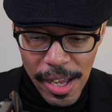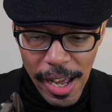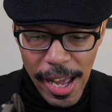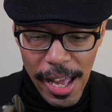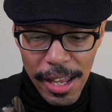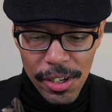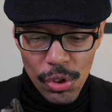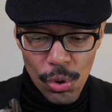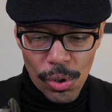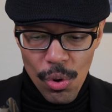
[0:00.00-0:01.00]
And
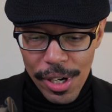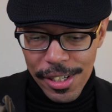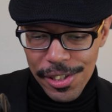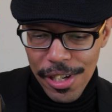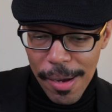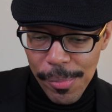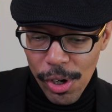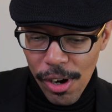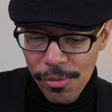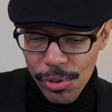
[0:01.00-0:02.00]
you are going to top it
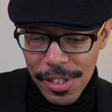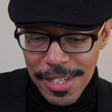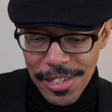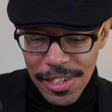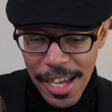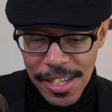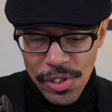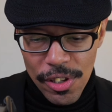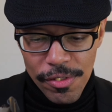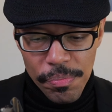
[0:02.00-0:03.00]
off with a slice
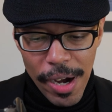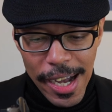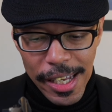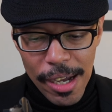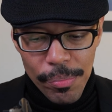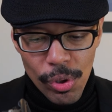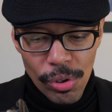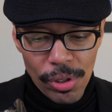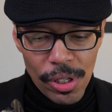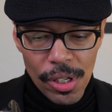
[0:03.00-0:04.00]
of
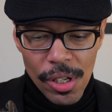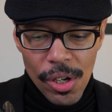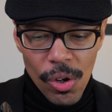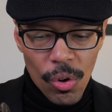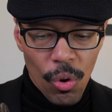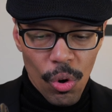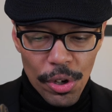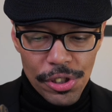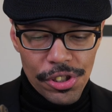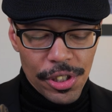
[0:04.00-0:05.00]
pineapple,
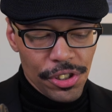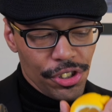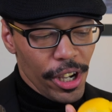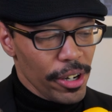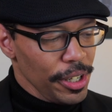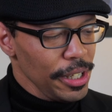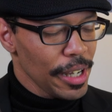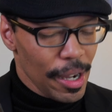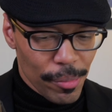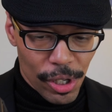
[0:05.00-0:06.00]
orange, and cherry.
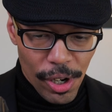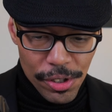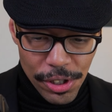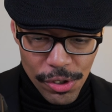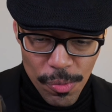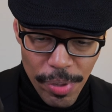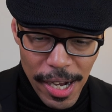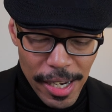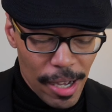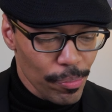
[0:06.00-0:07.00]
I'm allergic to
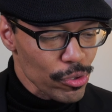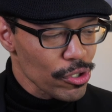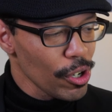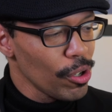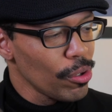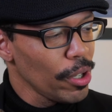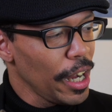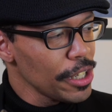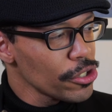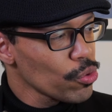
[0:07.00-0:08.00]
pineapple, so
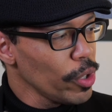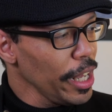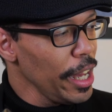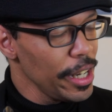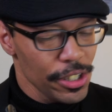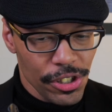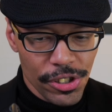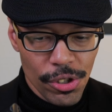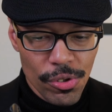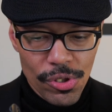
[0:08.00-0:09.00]
I just went ahead and
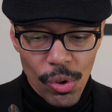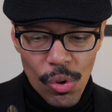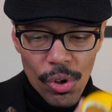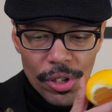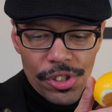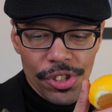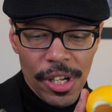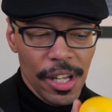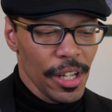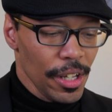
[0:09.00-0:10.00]
just used orange,
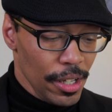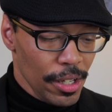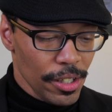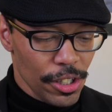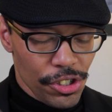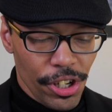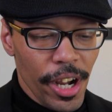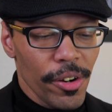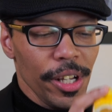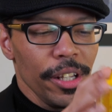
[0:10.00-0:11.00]
the
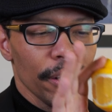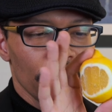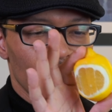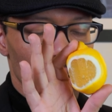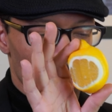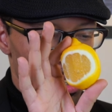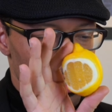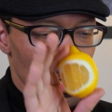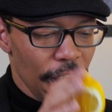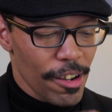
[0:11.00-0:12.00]
cherry, and of
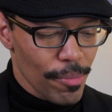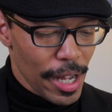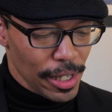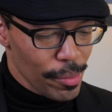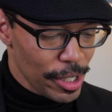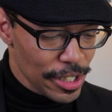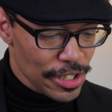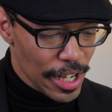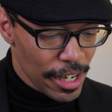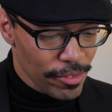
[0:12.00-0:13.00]
course I have my lemon
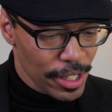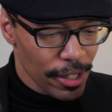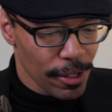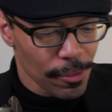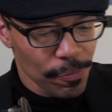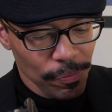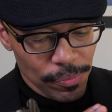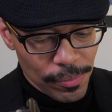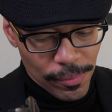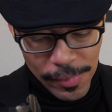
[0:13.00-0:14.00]
inside of there.
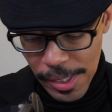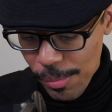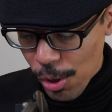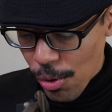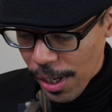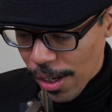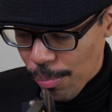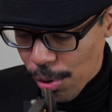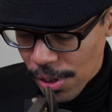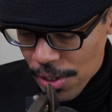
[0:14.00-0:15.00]
Let me go ahead
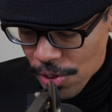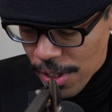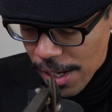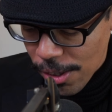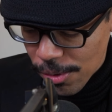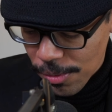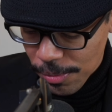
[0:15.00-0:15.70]
and put these down.